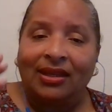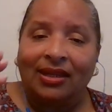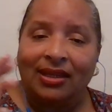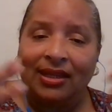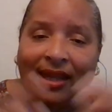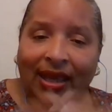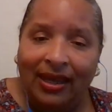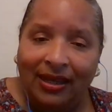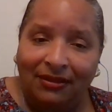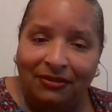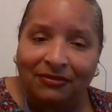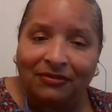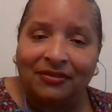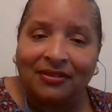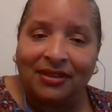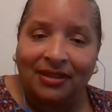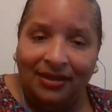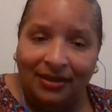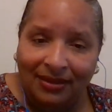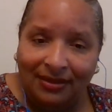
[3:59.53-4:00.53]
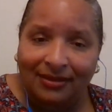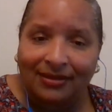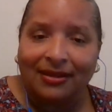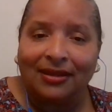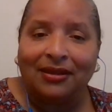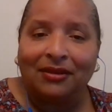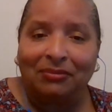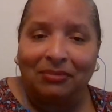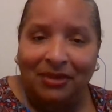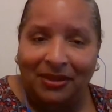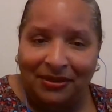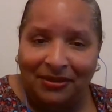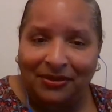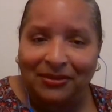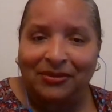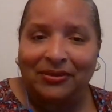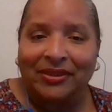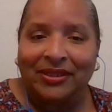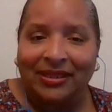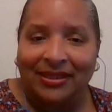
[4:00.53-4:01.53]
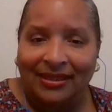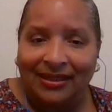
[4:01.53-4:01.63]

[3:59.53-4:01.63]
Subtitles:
life is a mystery.